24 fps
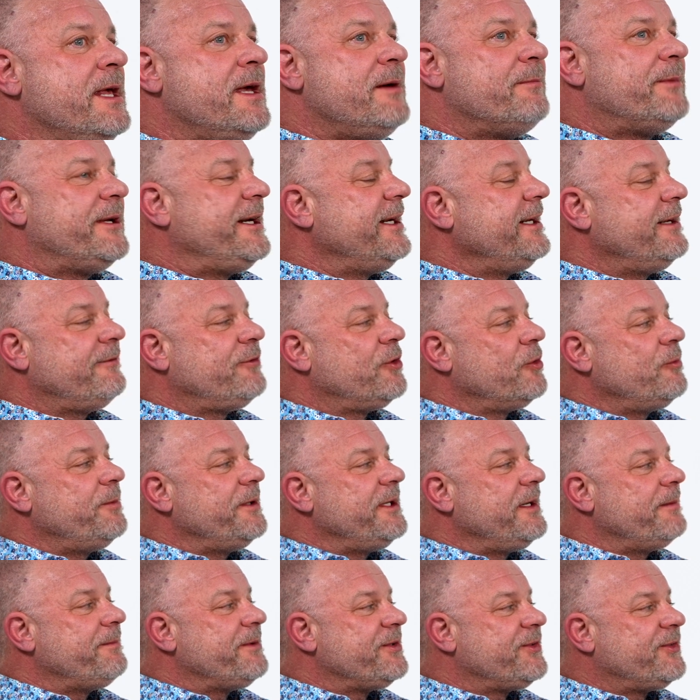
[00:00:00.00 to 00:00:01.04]
But I never
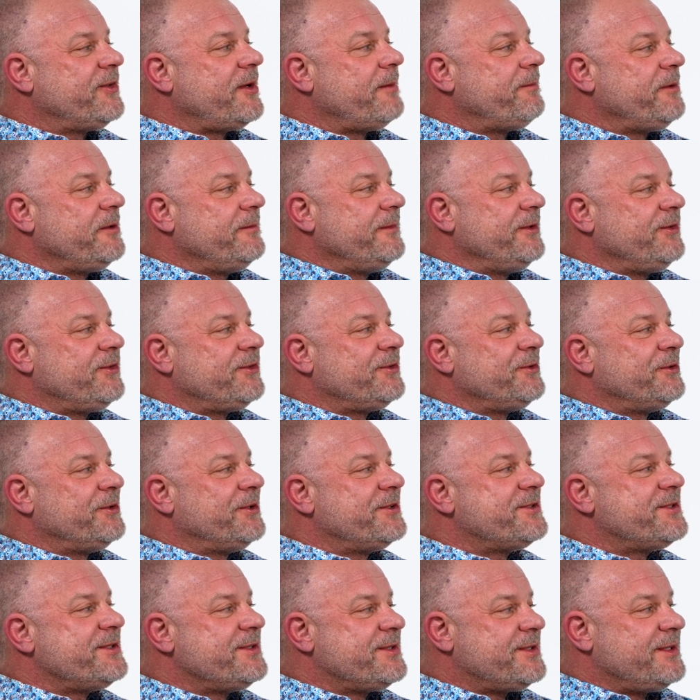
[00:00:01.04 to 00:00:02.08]
opened up a supplement store.
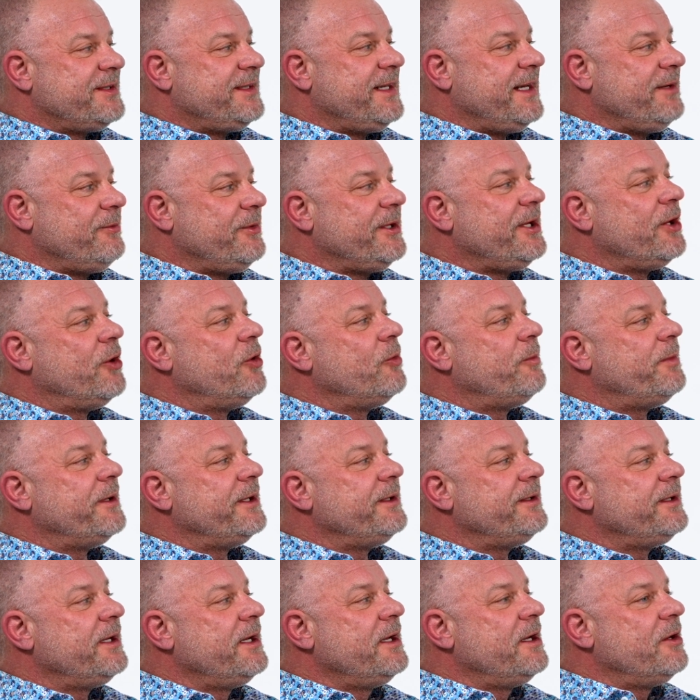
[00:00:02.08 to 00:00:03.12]
Since the day we
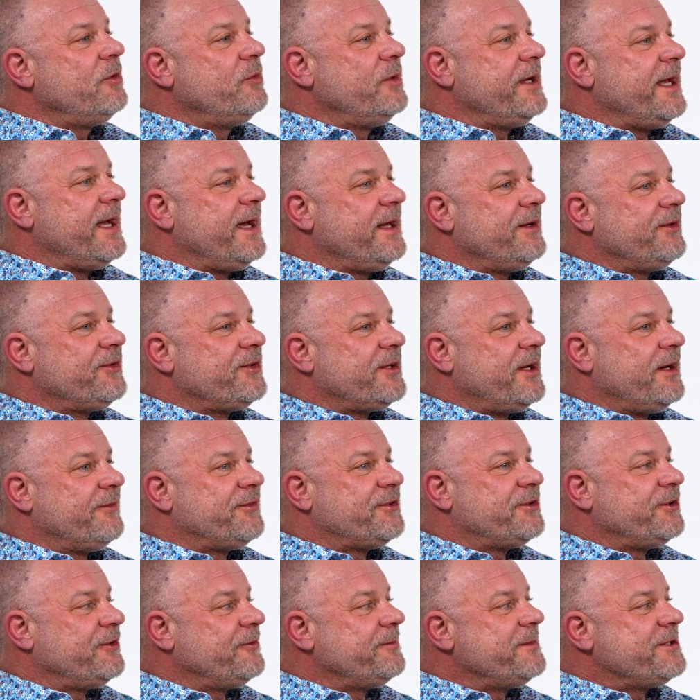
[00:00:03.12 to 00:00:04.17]
opened, we had a soft
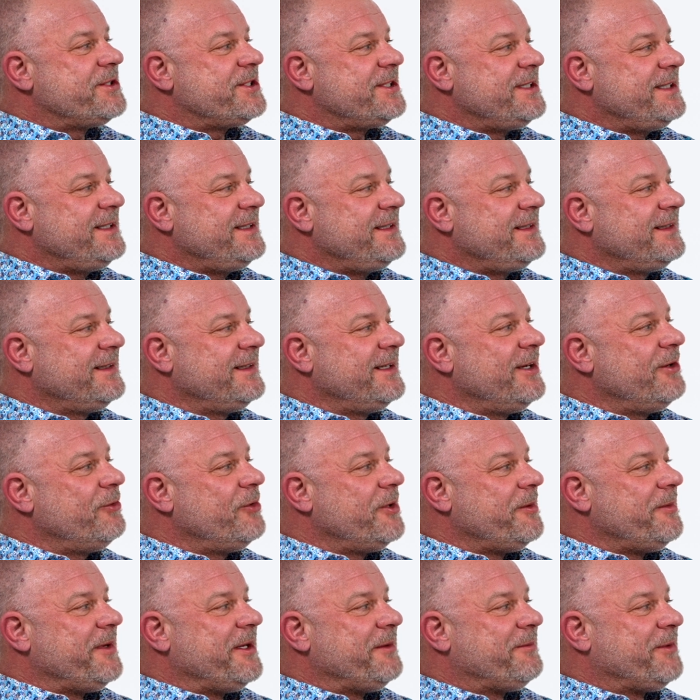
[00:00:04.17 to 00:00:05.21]
serve machine.
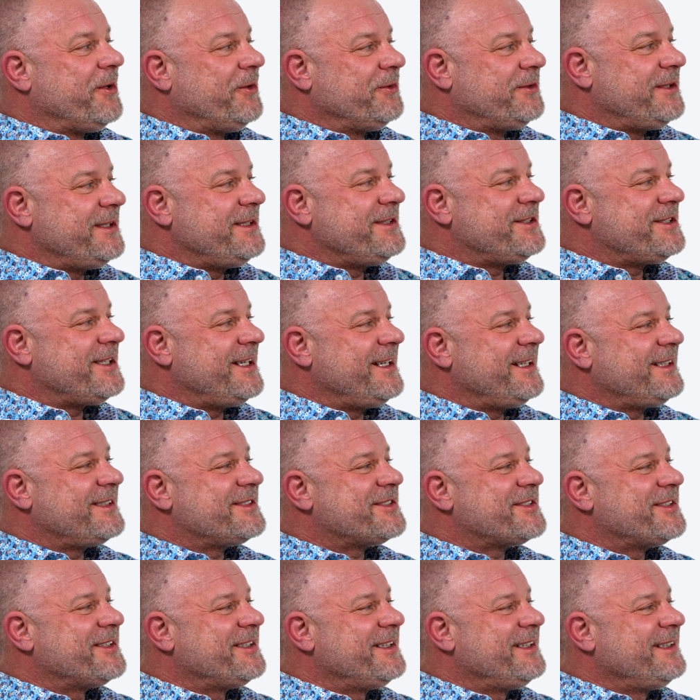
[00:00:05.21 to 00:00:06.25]
We made protein
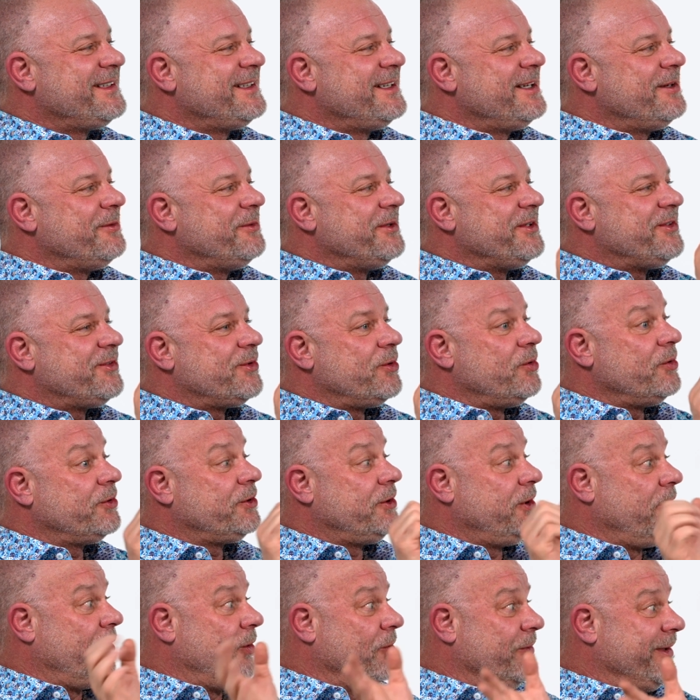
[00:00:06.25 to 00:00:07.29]
shakes. We sold
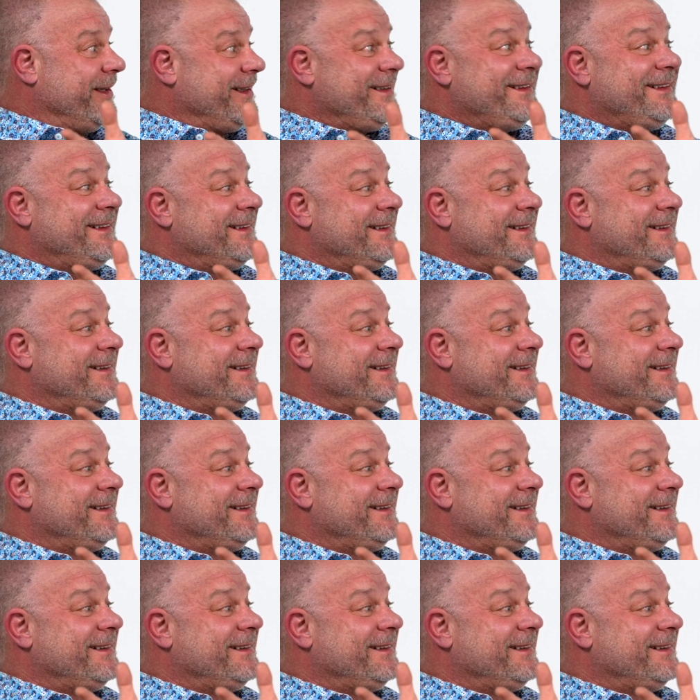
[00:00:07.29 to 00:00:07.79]
clothing.